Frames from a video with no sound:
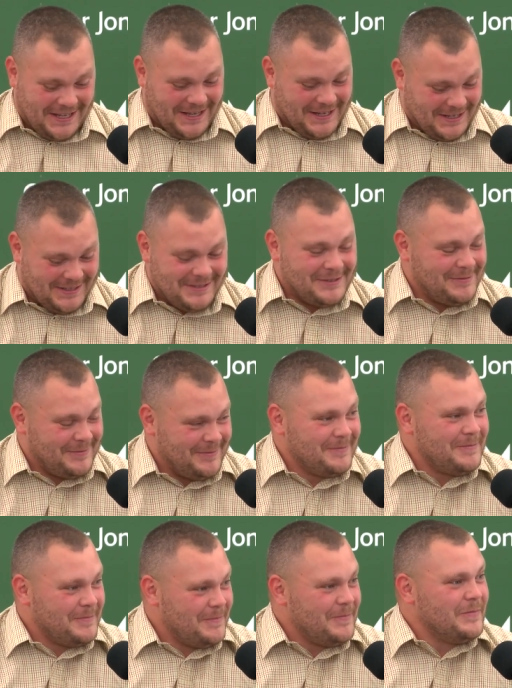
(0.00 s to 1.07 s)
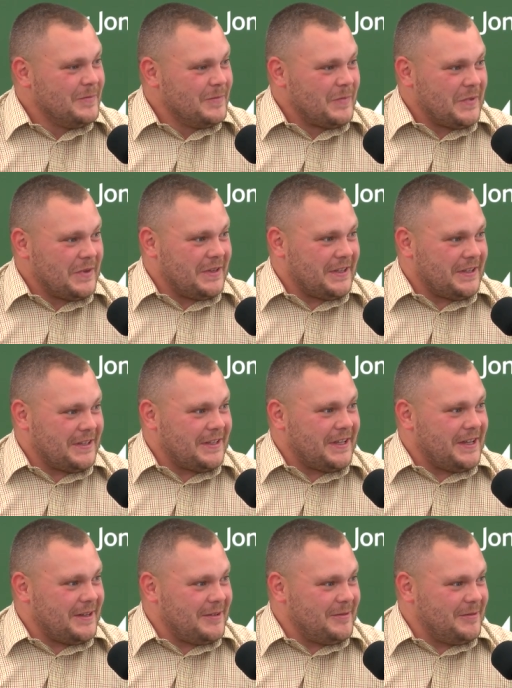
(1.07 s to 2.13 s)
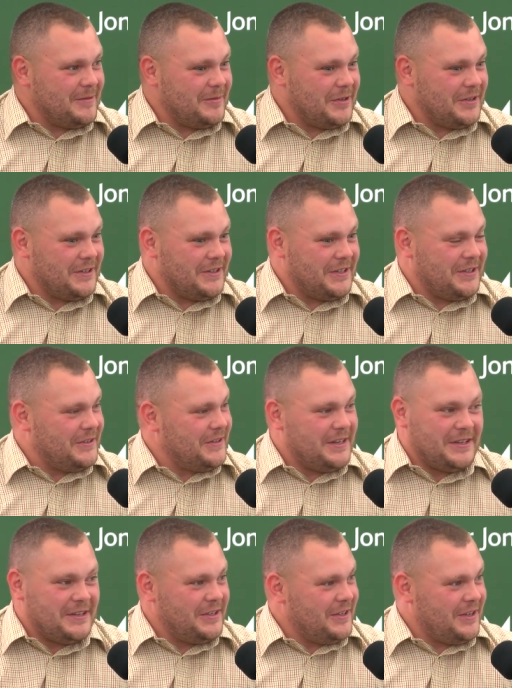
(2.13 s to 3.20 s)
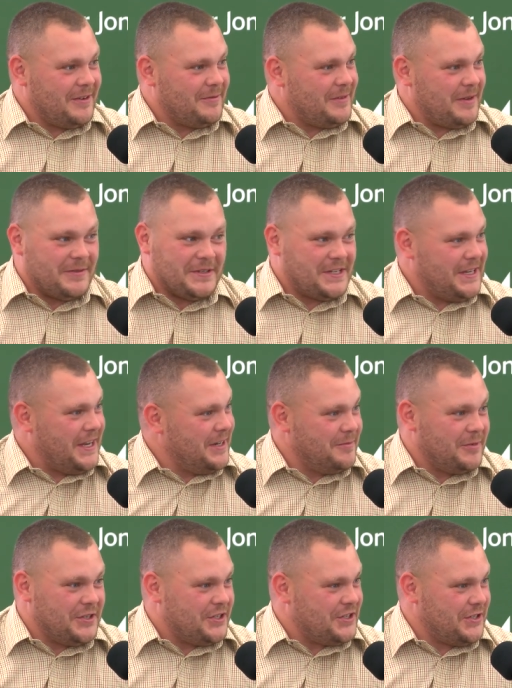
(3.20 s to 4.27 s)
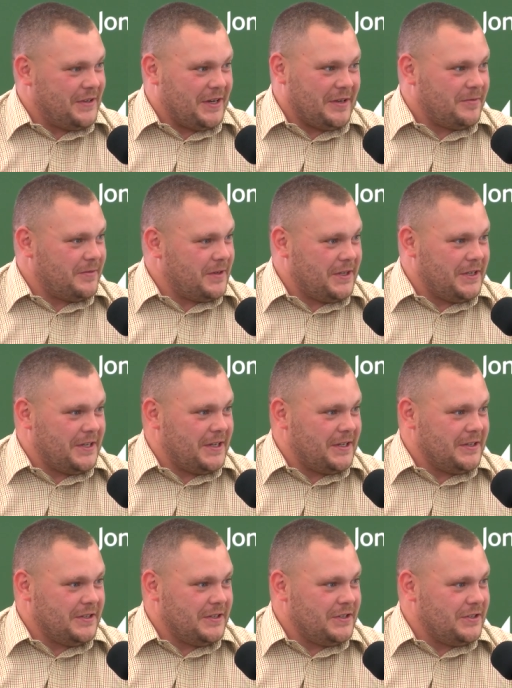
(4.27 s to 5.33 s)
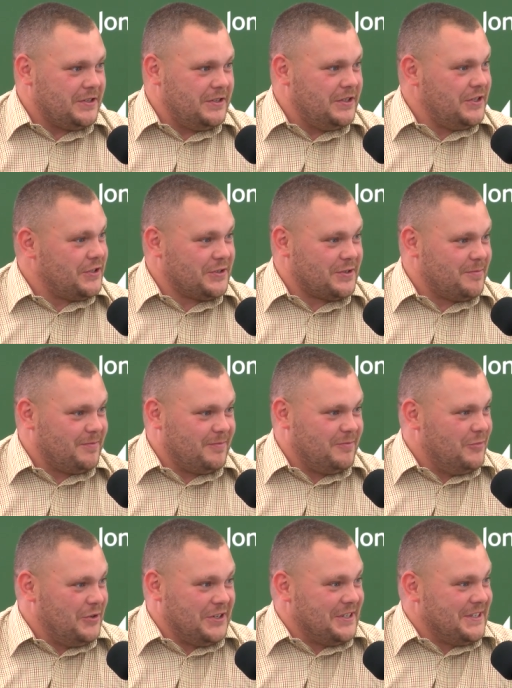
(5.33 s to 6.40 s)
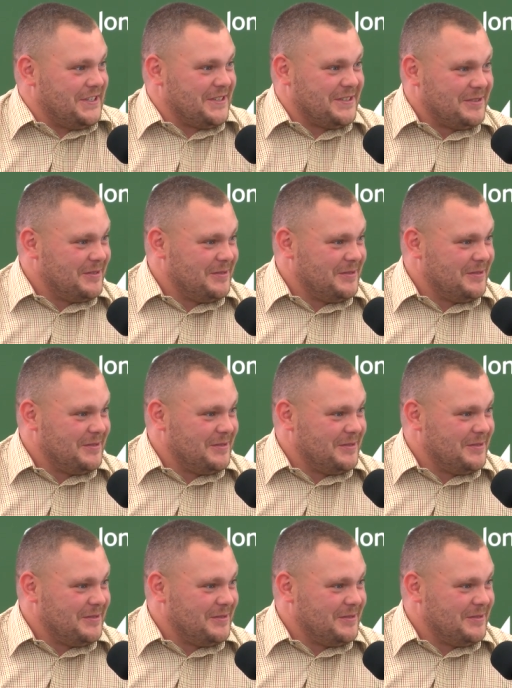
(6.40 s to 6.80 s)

yeah. It had rubber. It had everything. it was amazing. You, I've never seen anybody shoot anything like that. You, uh, you just wouldn't.